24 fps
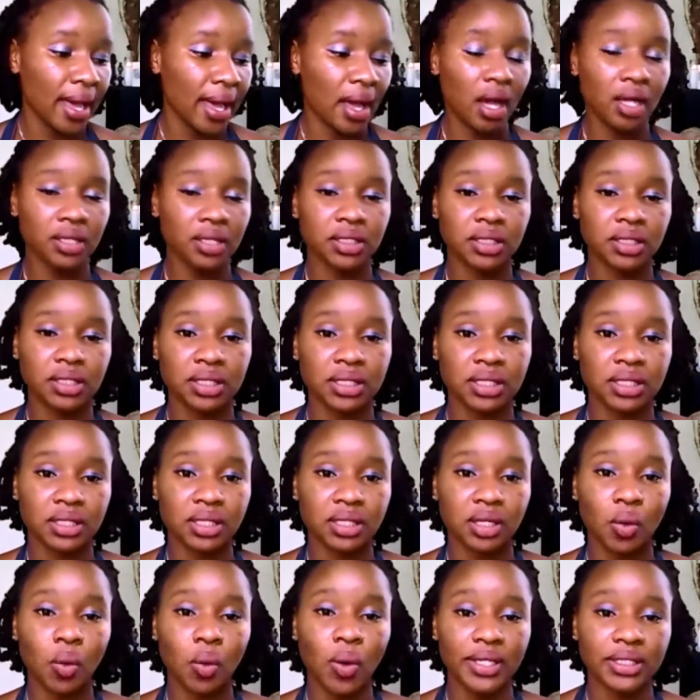Ask this,
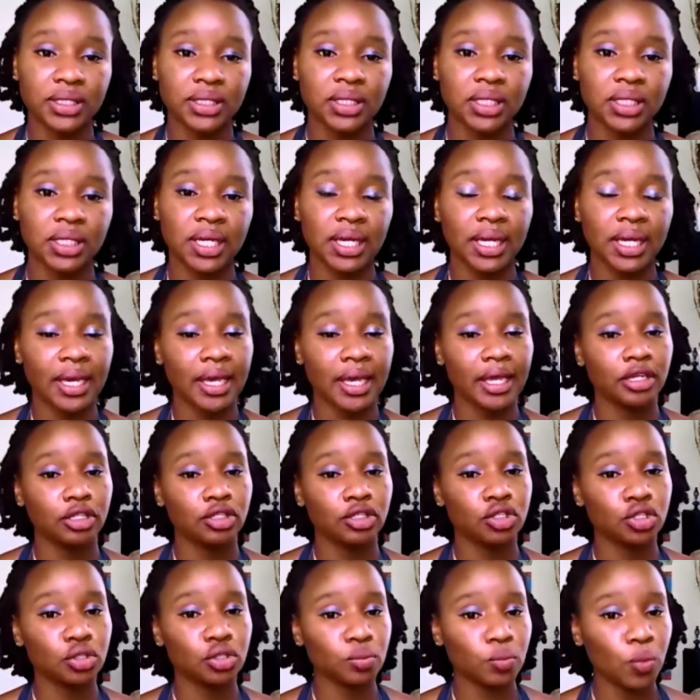the question
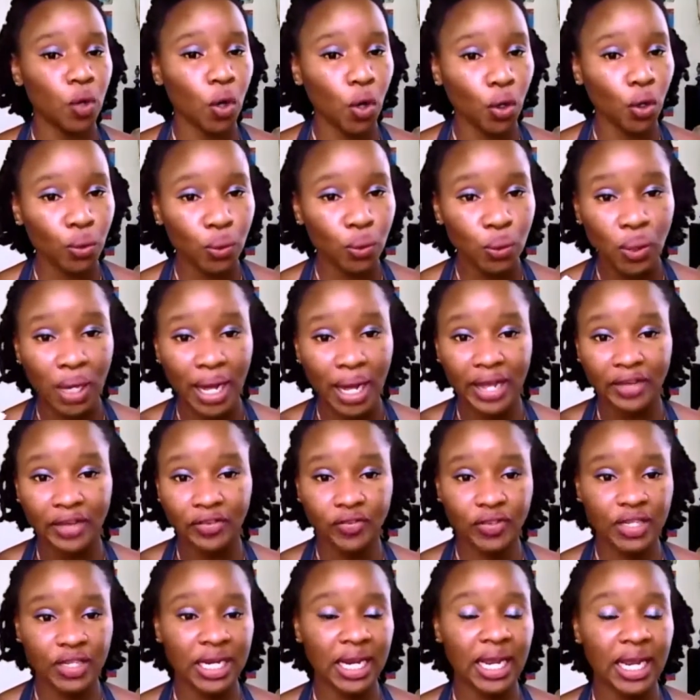again tomorrow. I
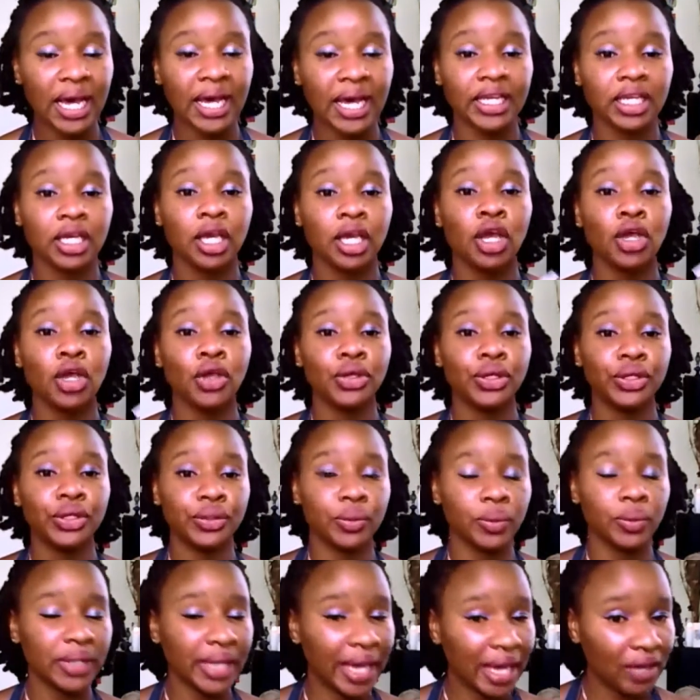feel like you
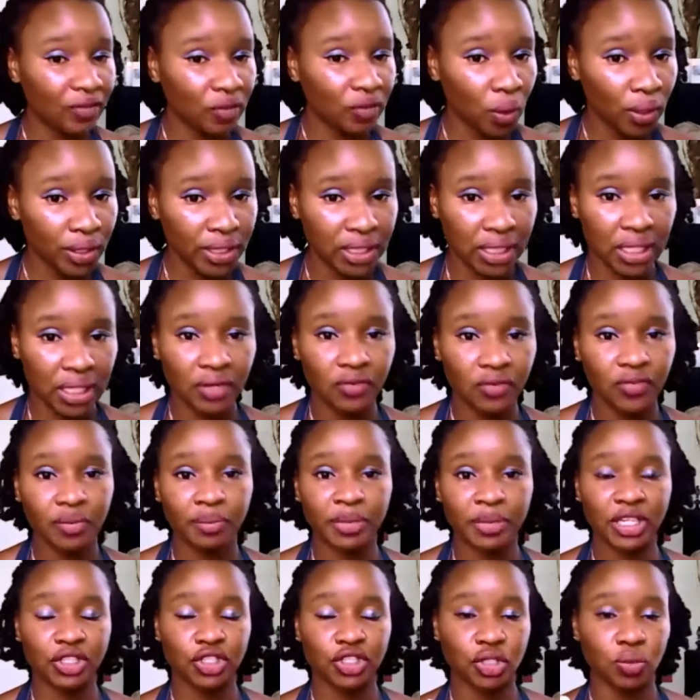don't have all the
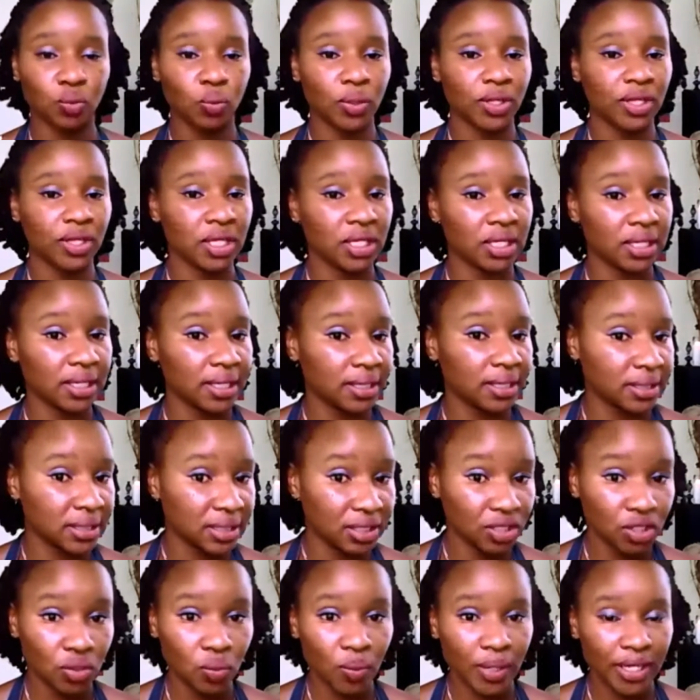information within a
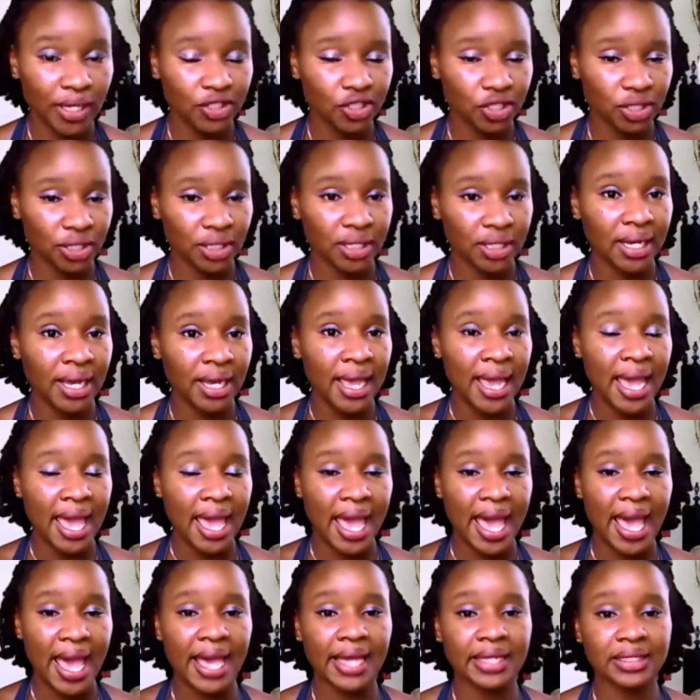situation
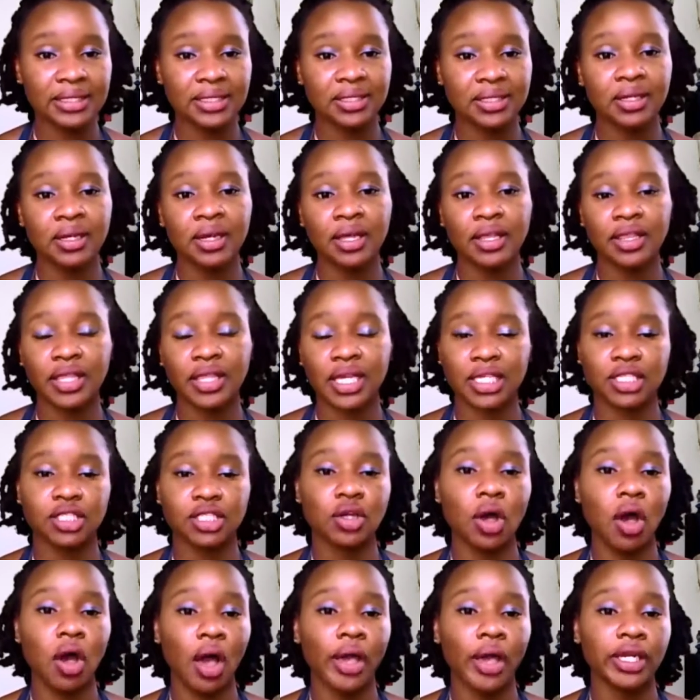and
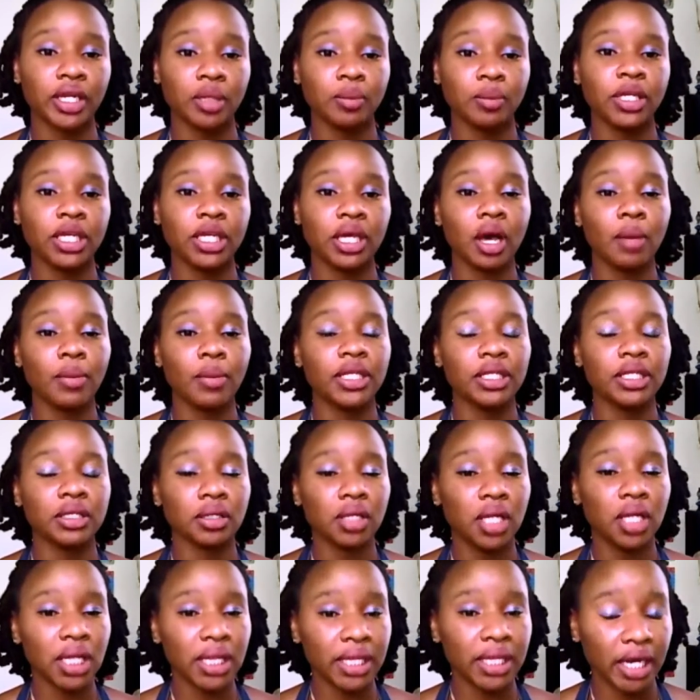things are going to become a
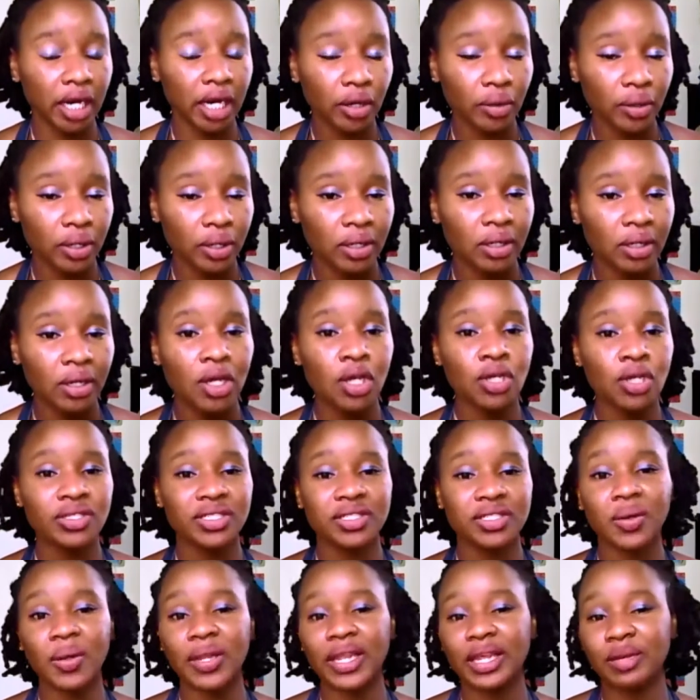little clearer.
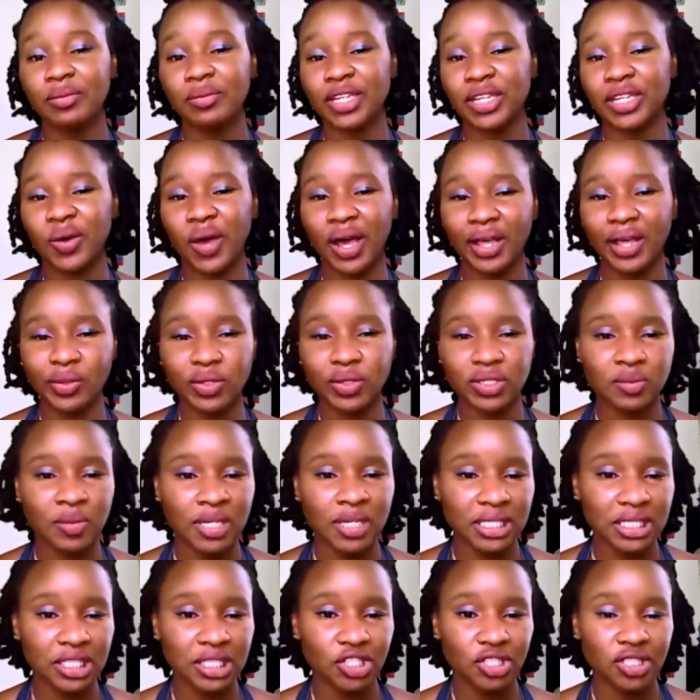So let me know how those
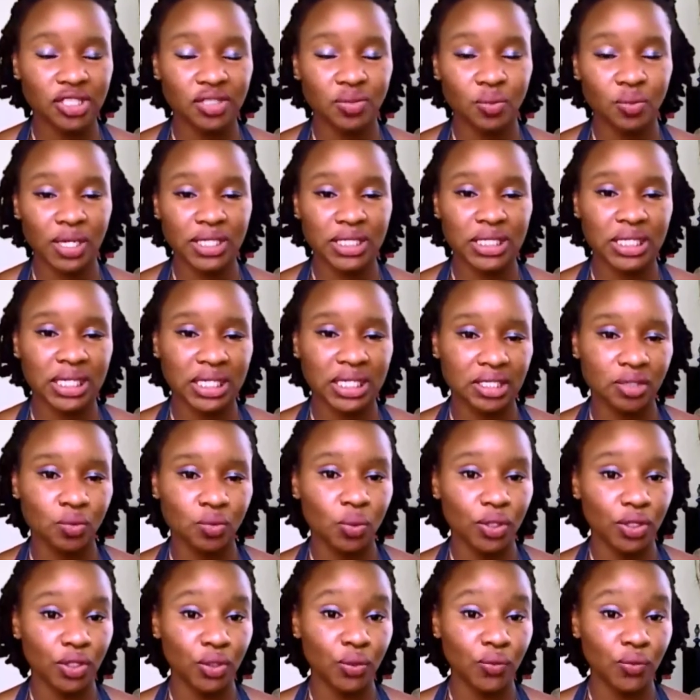messages resonated
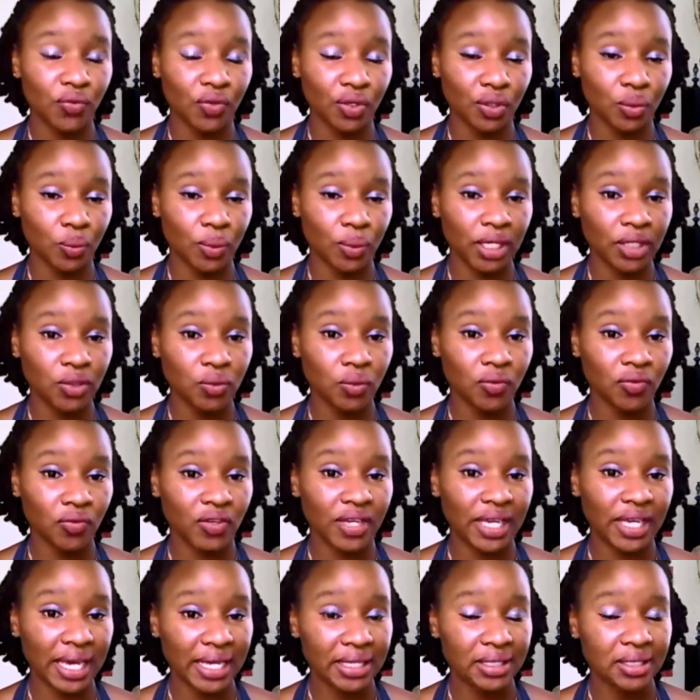with you for the week. Don't
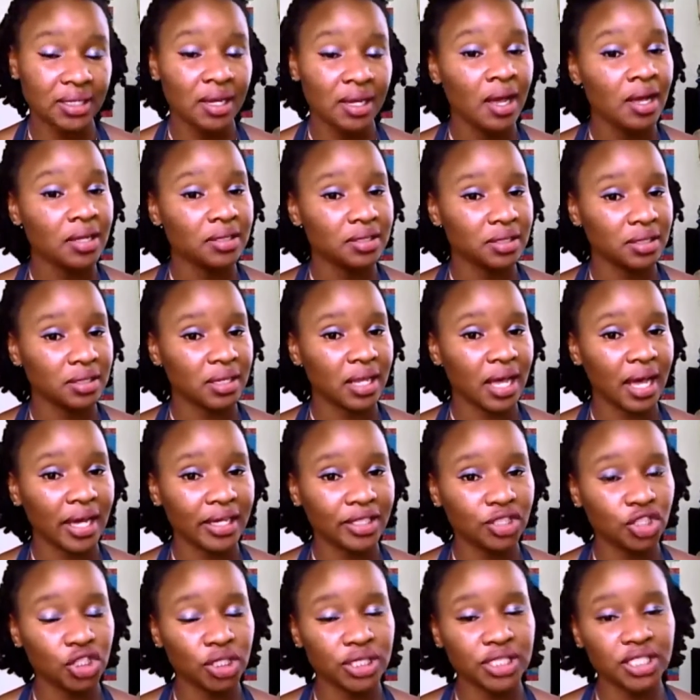forget to
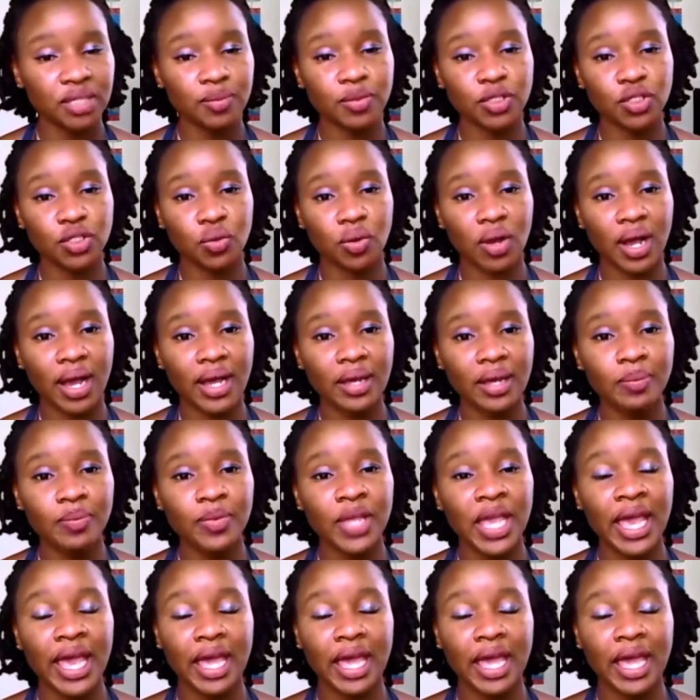like, share, and subscribe.